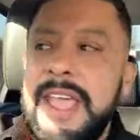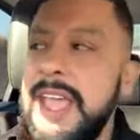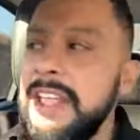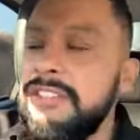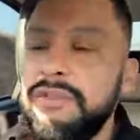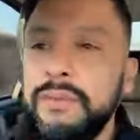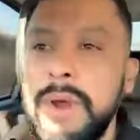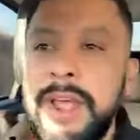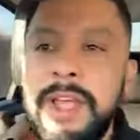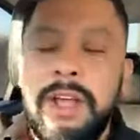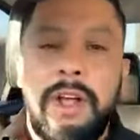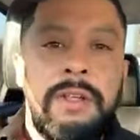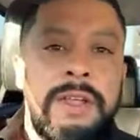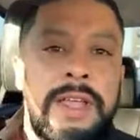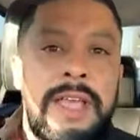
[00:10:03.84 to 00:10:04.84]

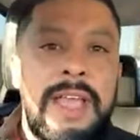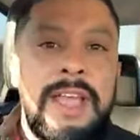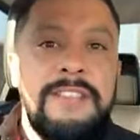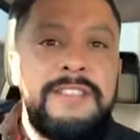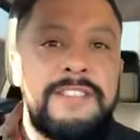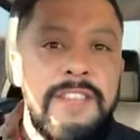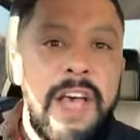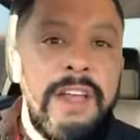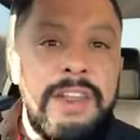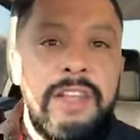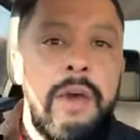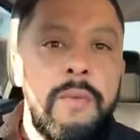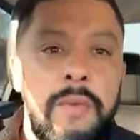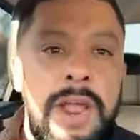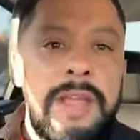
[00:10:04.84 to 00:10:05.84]
Israel and
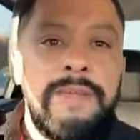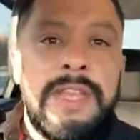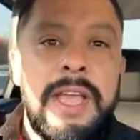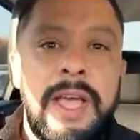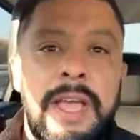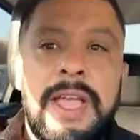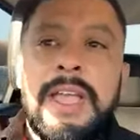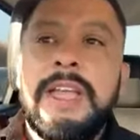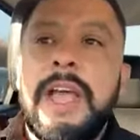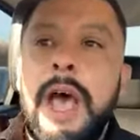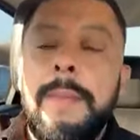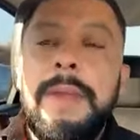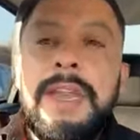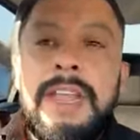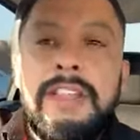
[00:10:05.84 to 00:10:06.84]
Saudi Arabia
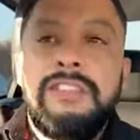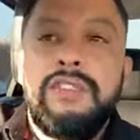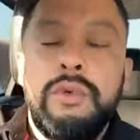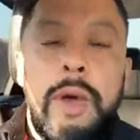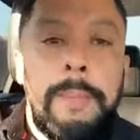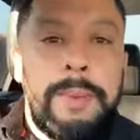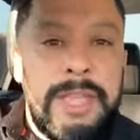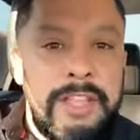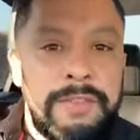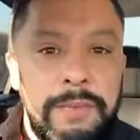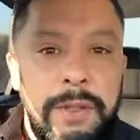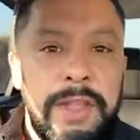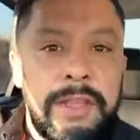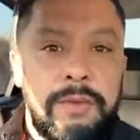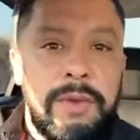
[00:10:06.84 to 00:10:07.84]
coming into a
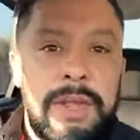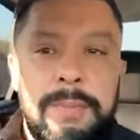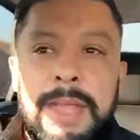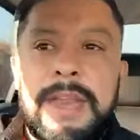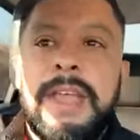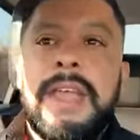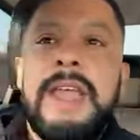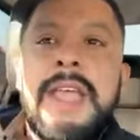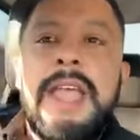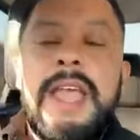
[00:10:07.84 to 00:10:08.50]
peaceful agreement,